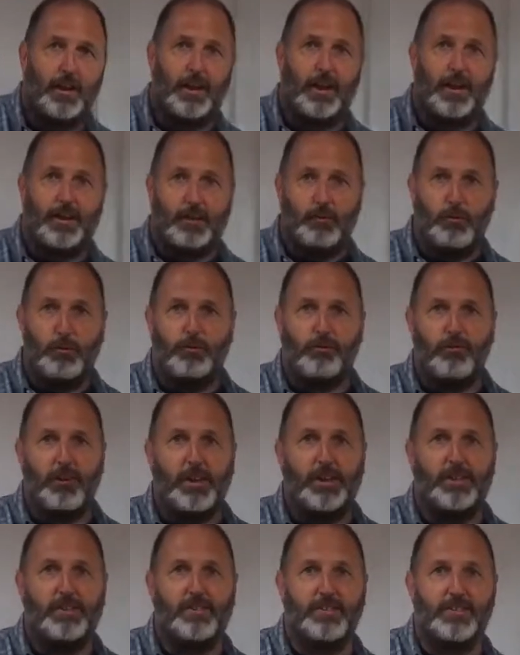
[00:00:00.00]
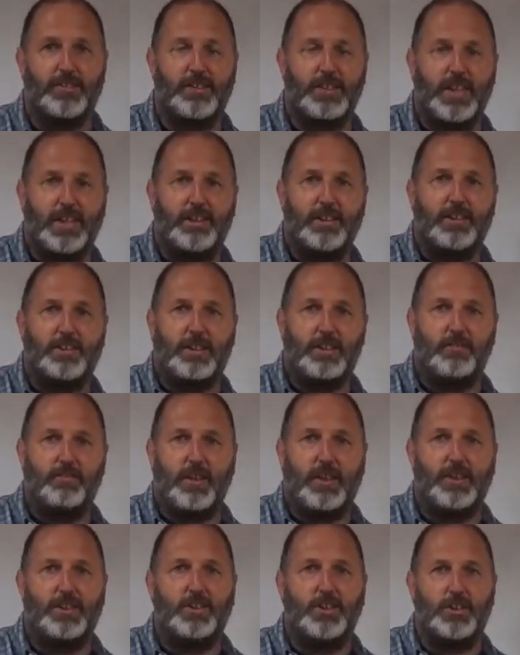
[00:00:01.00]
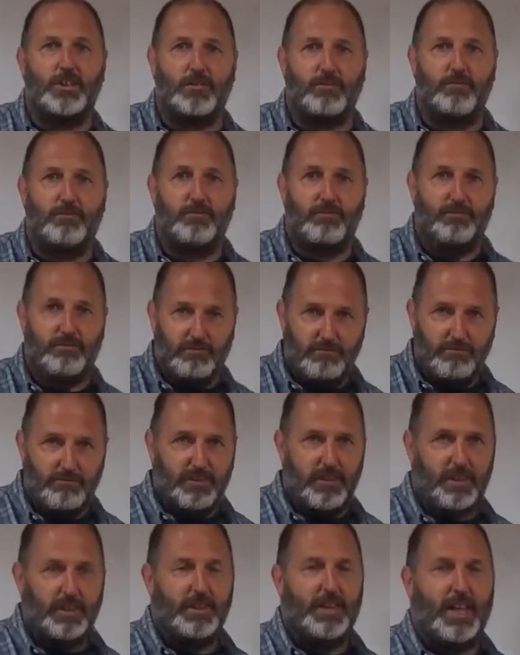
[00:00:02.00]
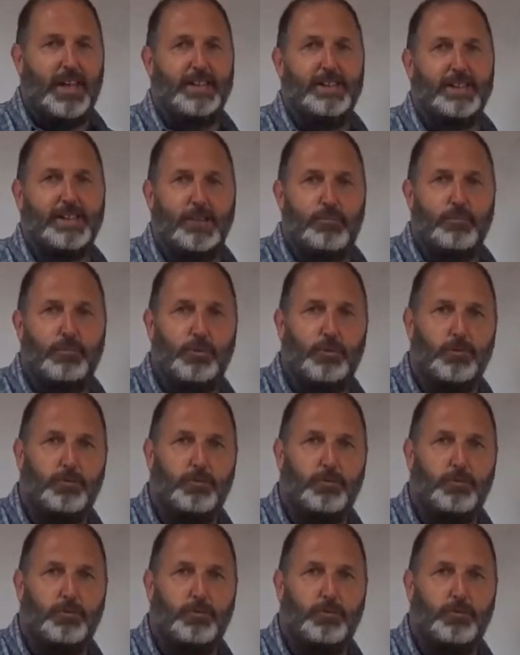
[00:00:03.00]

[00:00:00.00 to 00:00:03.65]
And then we'll find the standard deviation of that sample.